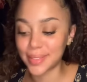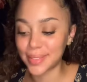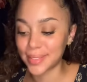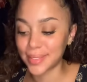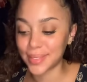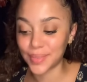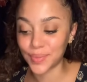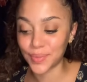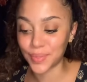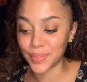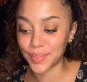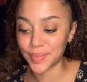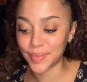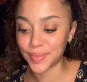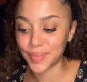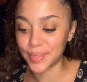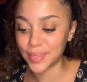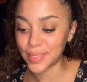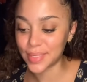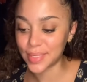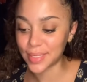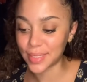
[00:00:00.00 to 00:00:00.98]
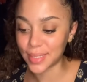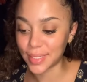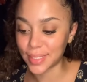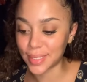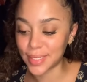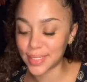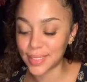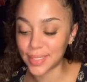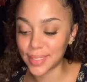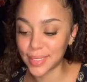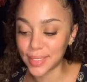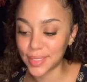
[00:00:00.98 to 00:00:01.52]
That's what it feels like.
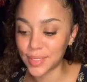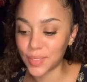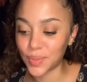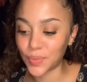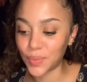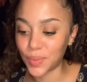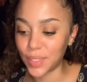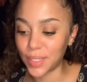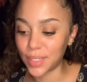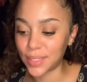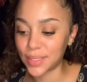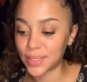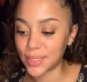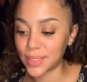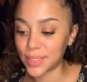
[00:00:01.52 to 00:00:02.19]
Six of Wands.